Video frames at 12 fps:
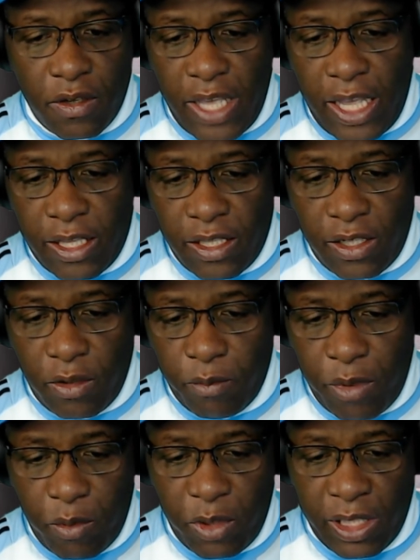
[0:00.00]
so that,
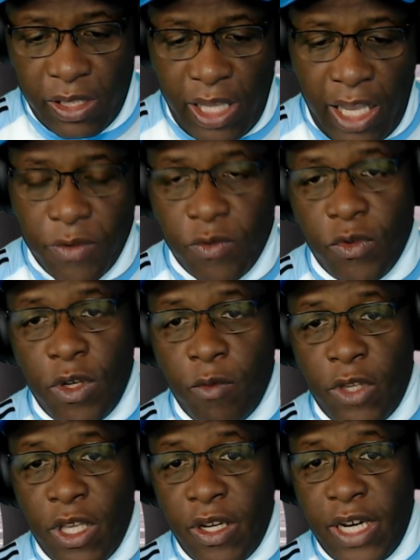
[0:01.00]
people can live
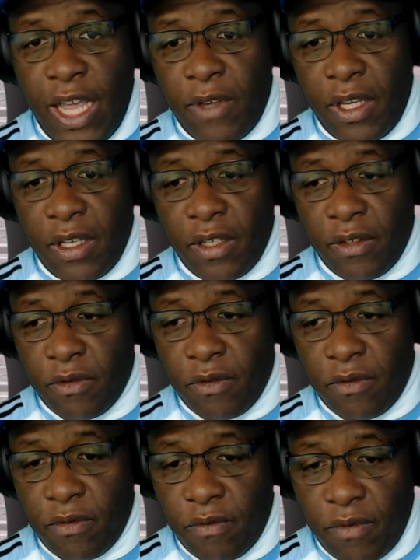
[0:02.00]
stream without
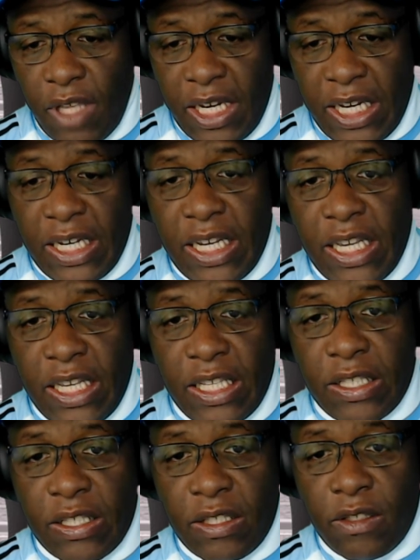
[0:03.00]
having any
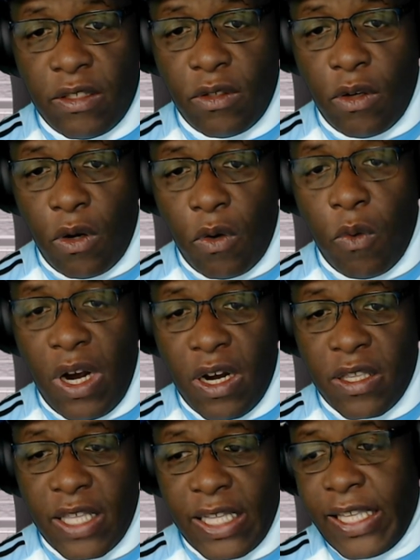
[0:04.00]
need to
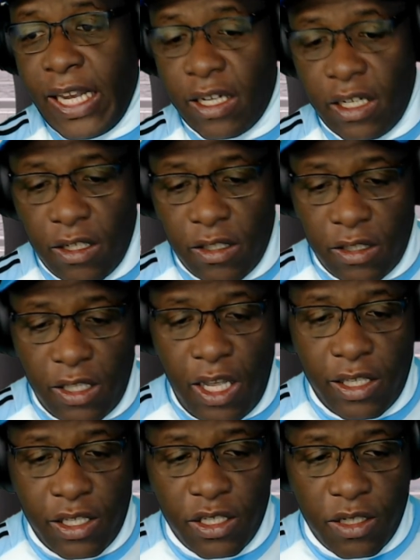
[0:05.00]
acquire that
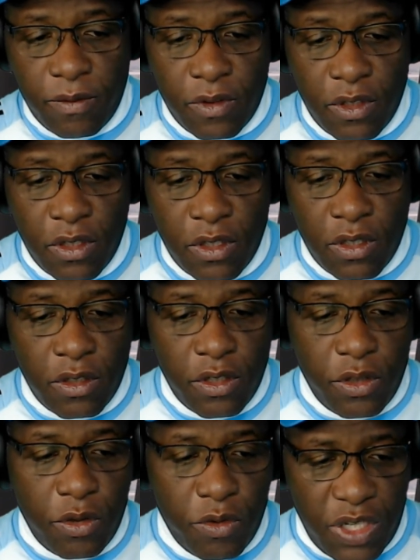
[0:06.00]
technical knowledge of
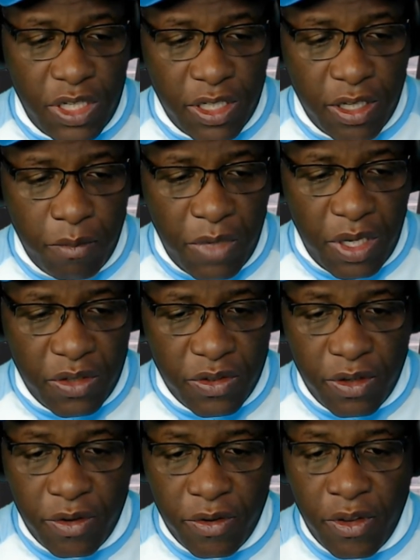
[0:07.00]
using a
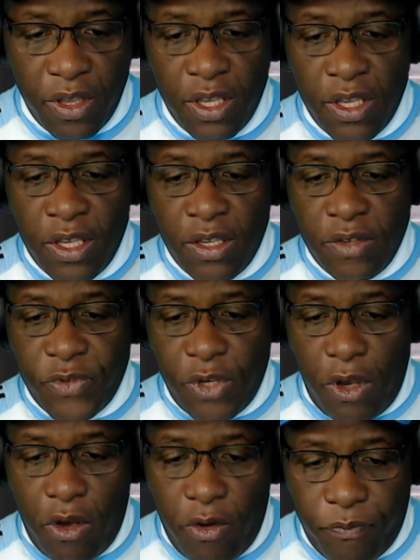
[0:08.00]
mixer.
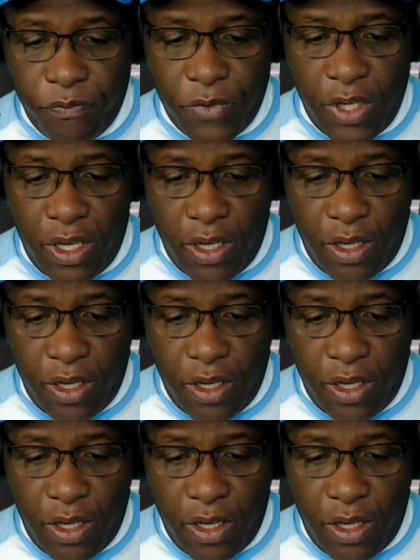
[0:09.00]
So